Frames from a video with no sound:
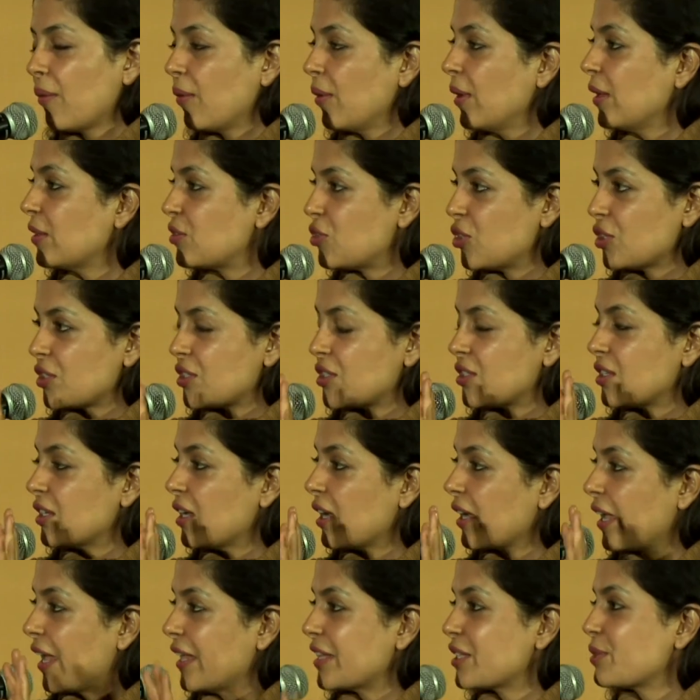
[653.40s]
It's just
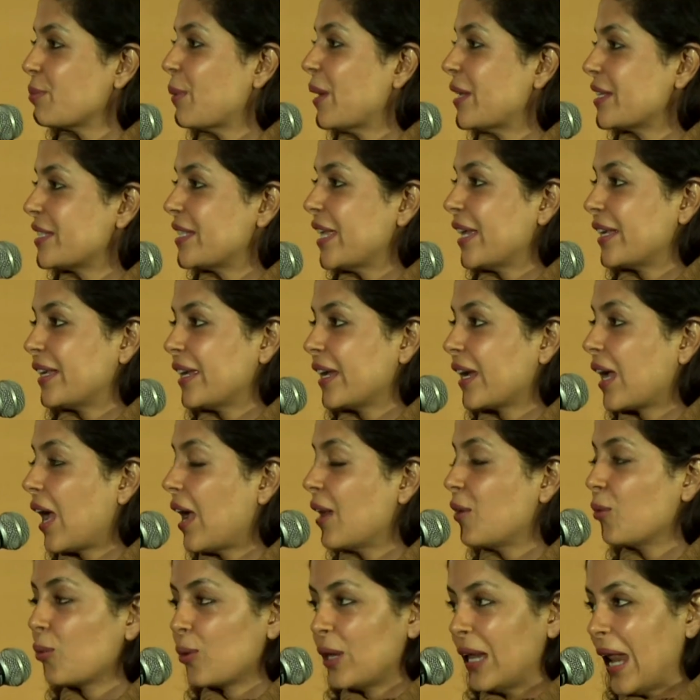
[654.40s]
against my aesthetic. I
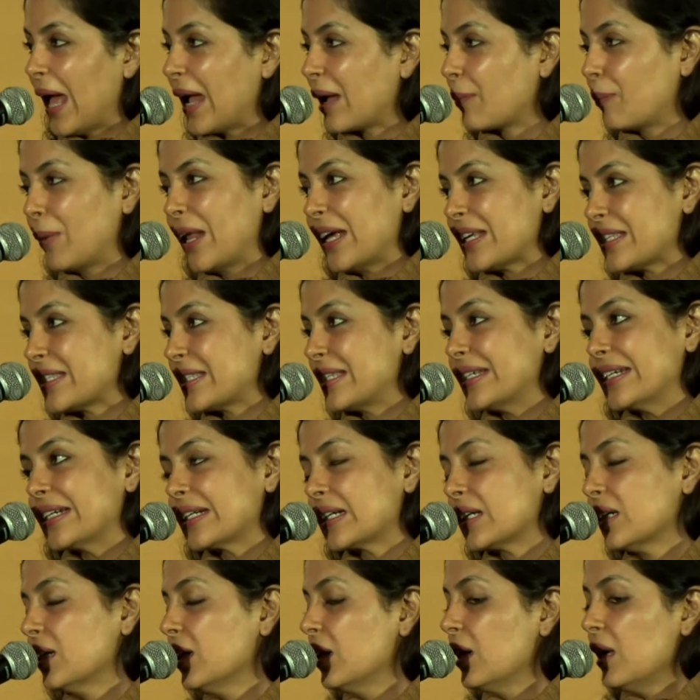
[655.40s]
don't like
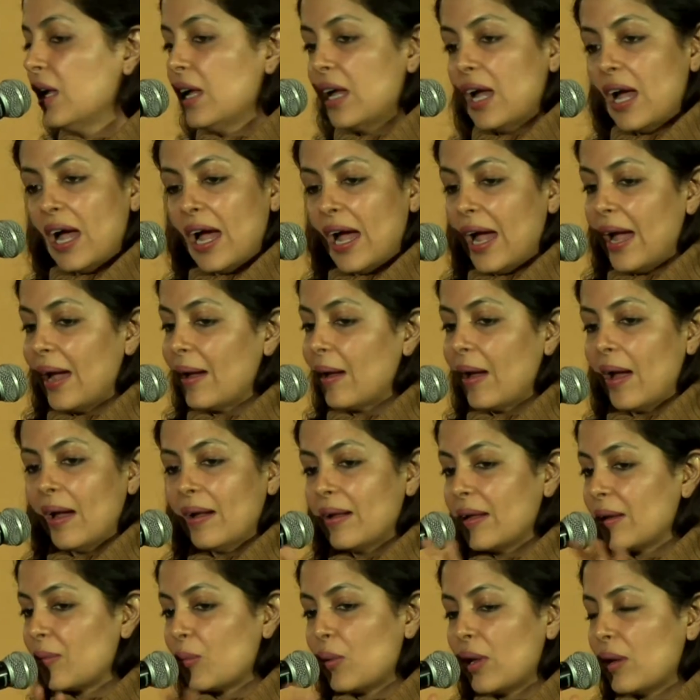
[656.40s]
plastic.
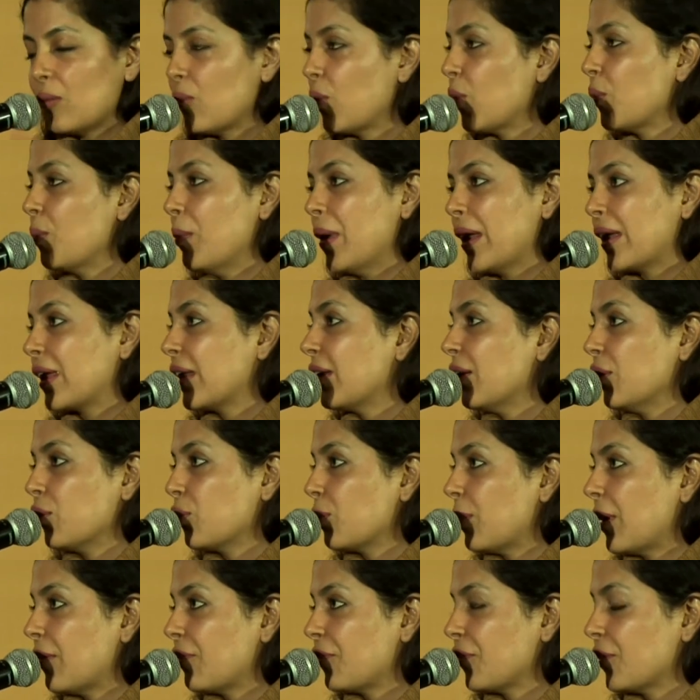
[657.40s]
It won't make it into
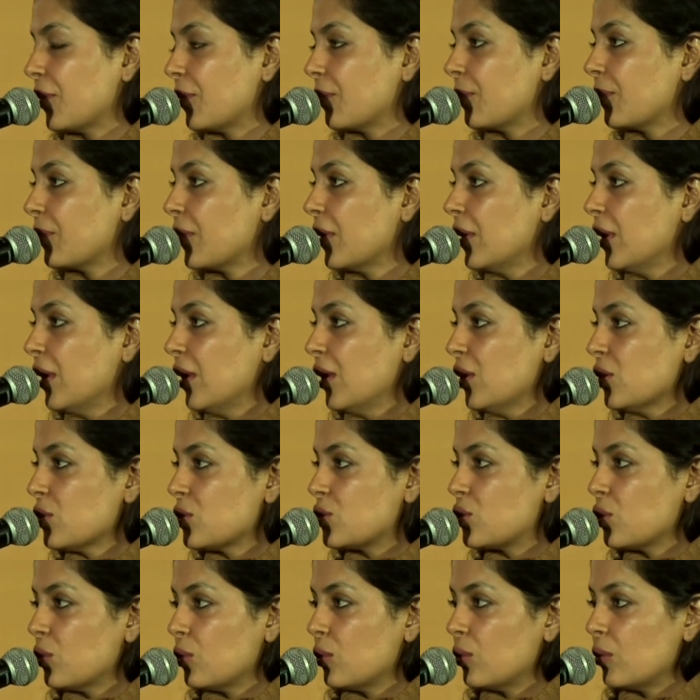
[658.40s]
my film.
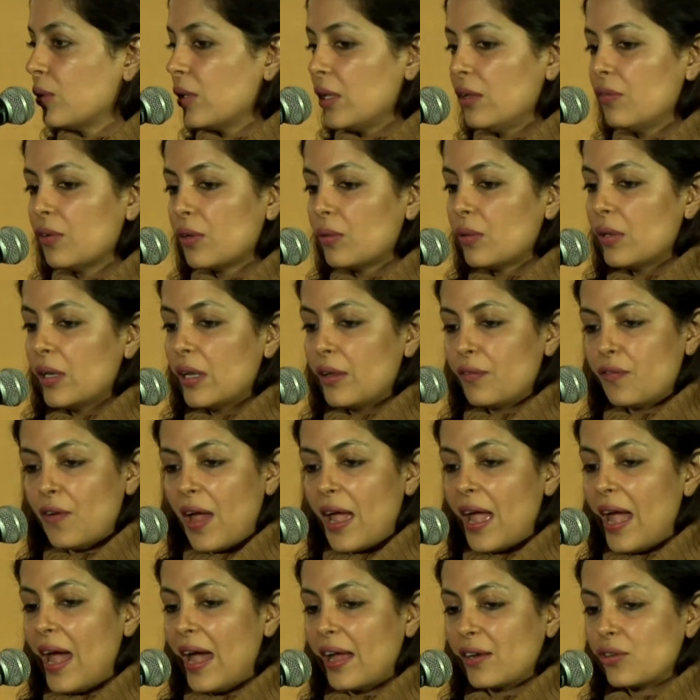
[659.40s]
So even if
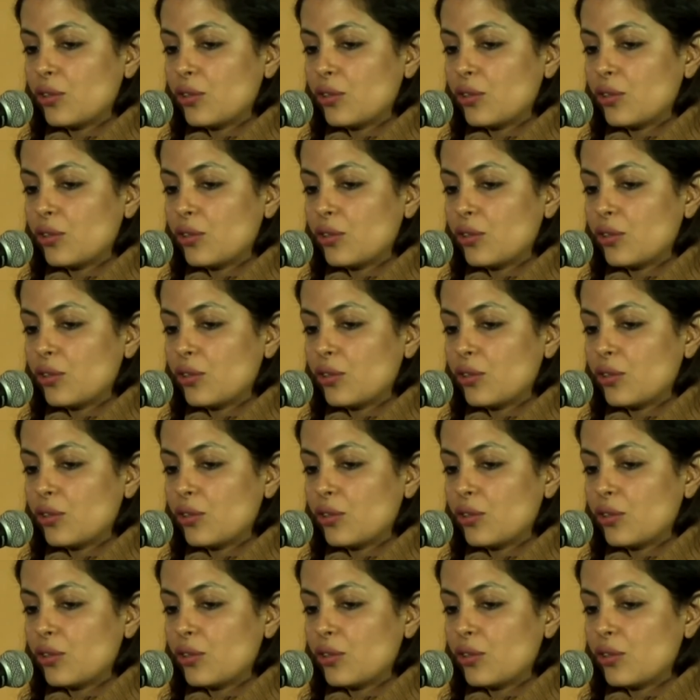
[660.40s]
I had to